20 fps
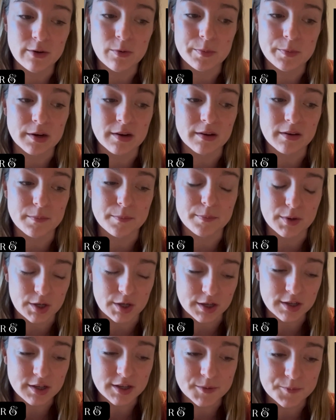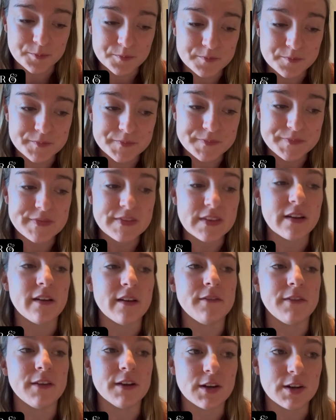book
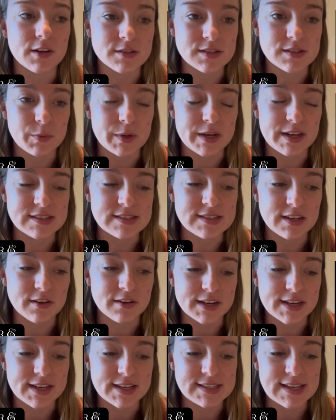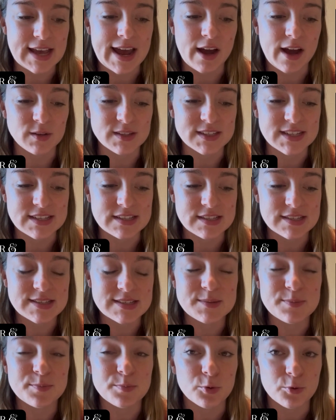of the Curse of Wings series out in
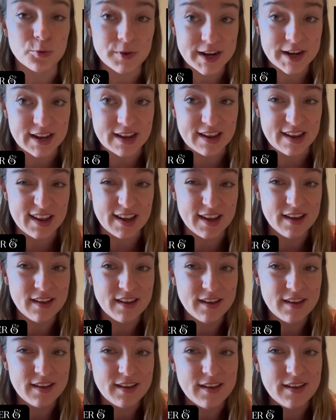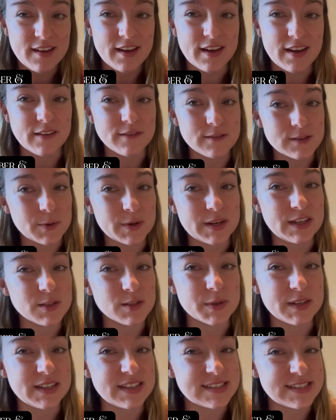spring of
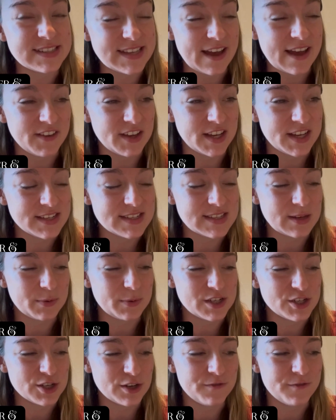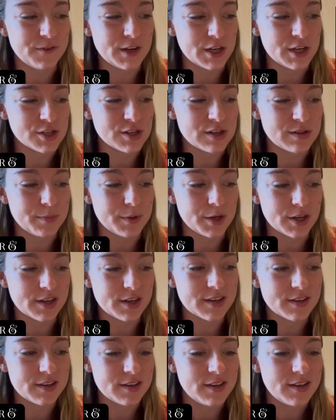2027. So we should finish the
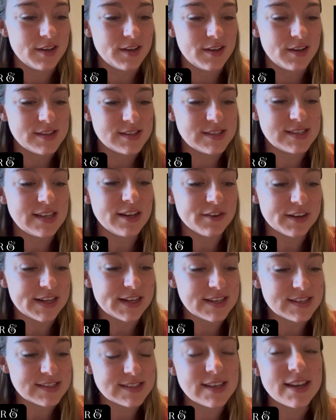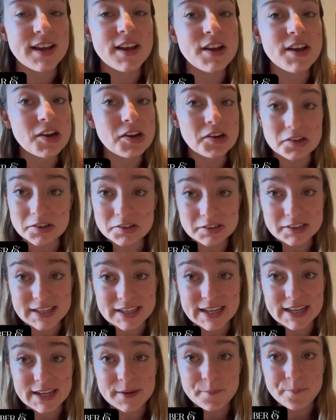book series
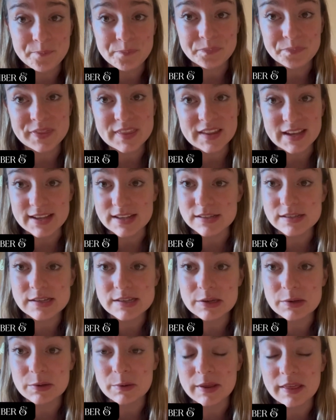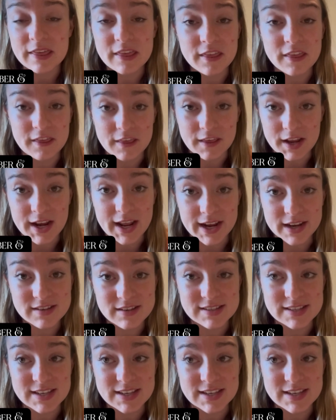early into the next